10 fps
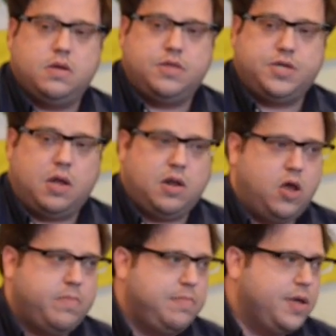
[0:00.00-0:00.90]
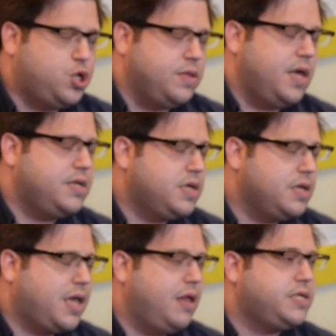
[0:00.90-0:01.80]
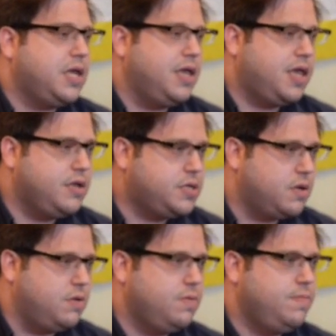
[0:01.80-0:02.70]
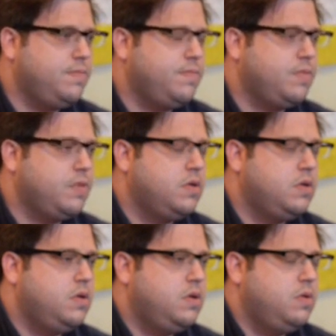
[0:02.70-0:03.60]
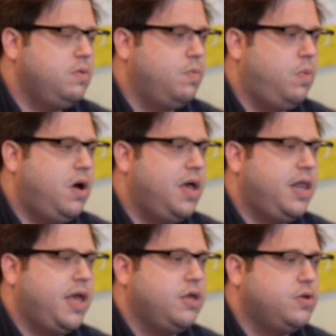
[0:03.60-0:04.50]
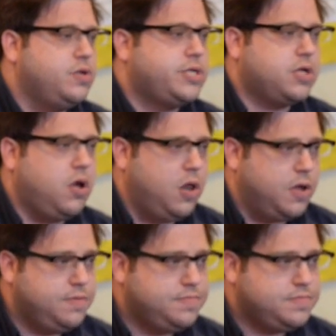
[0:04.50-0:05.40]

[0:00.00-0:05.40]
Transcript: the Dalai Lama mentioned that Kelsang Gyatso, while a good scholar,